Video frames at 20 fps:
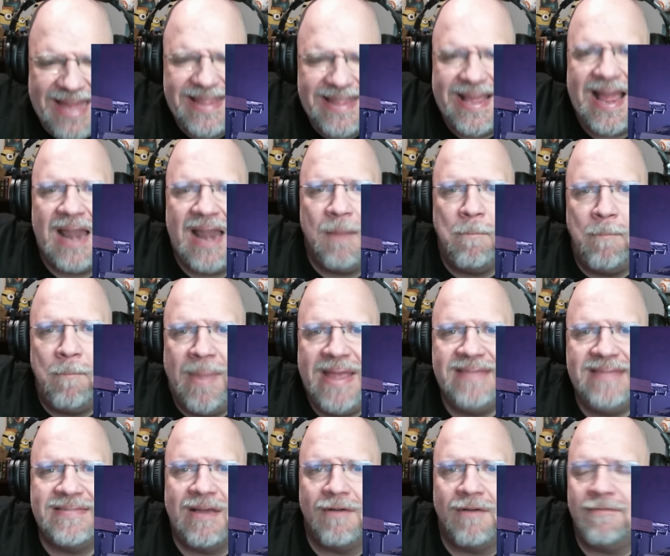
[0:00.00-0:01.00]
they got a
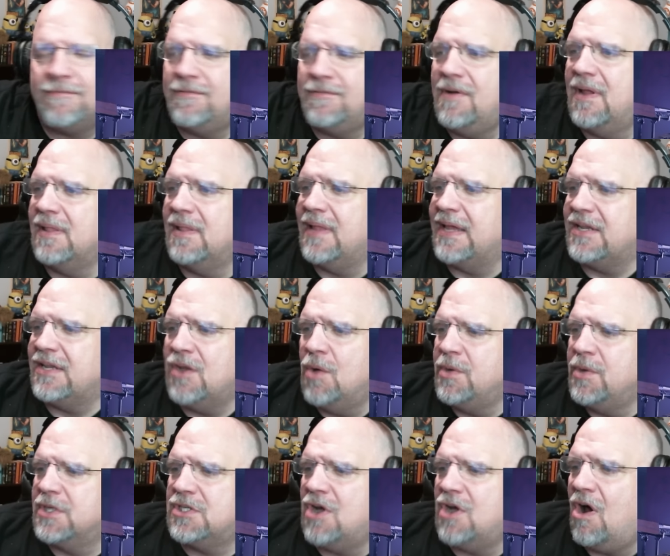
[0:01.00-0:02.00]
bass out front like no
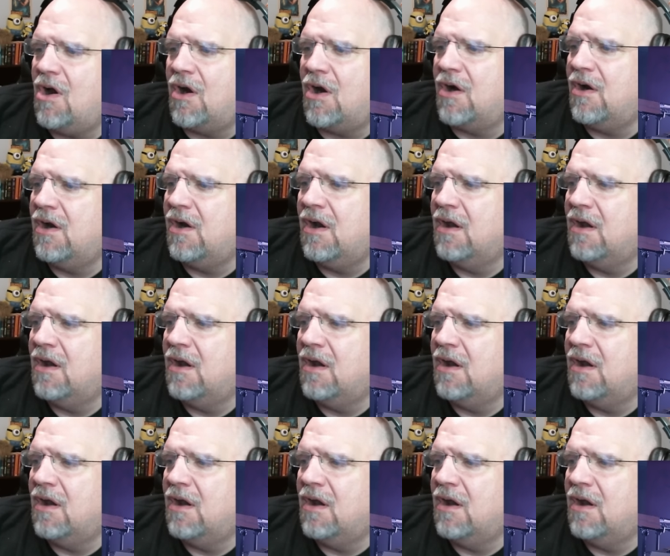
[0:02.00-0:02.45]
guitar